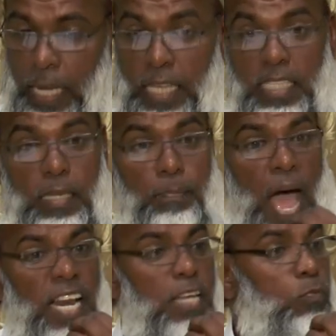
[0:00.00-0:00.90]
It's the
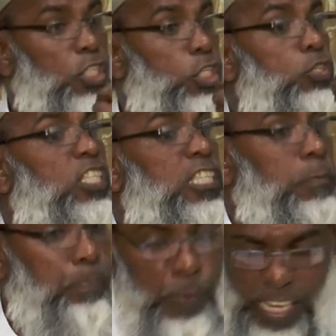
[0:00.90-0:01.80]
manner in which you
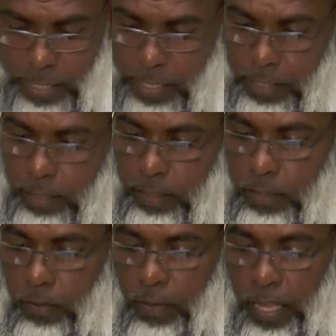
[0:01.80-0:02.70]
speak.
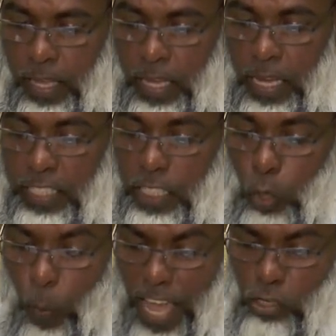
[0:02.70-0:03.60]
It's the
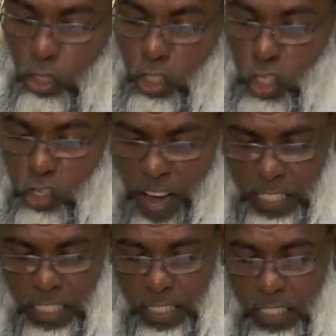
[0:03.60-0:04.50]
way you
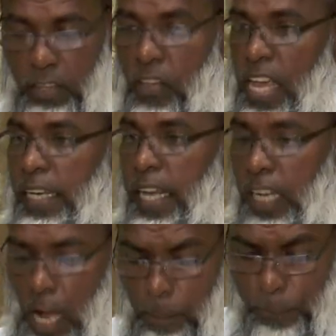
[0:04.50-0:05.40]
dress, the
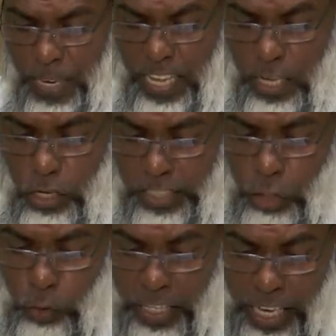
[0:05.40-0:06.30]
company that
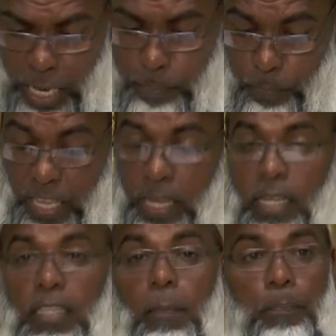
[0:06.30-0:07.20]
you
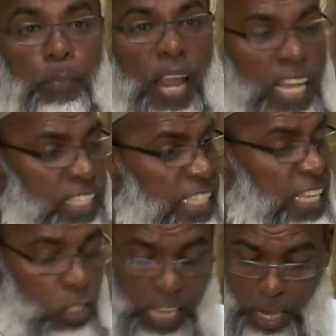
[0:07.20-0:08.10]
keep, the
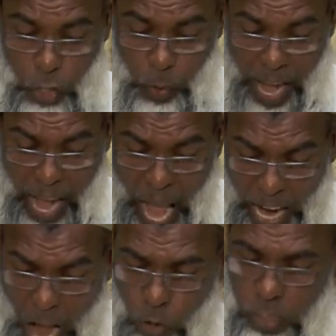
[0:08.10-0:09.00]
places that you hang
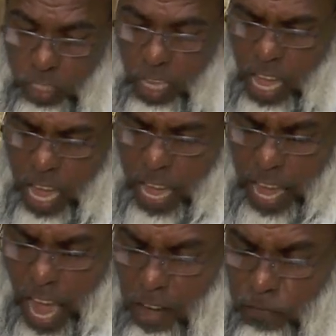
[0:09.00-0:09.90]
out.
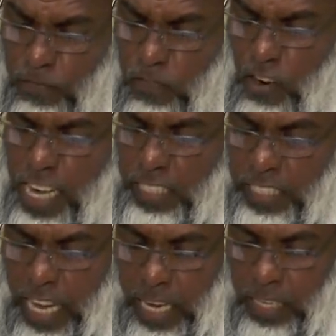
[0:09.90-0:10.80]

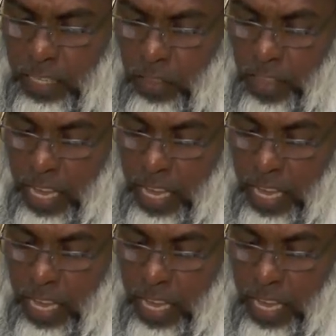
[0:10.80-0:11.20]
Everything